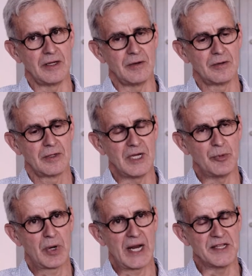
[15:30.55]

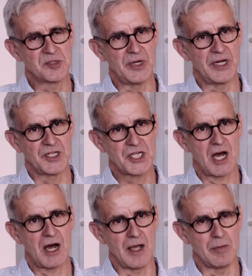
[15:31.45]
in place but in
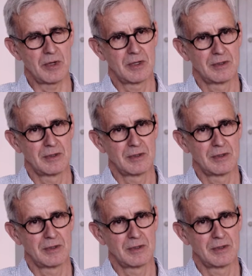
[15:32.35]
time.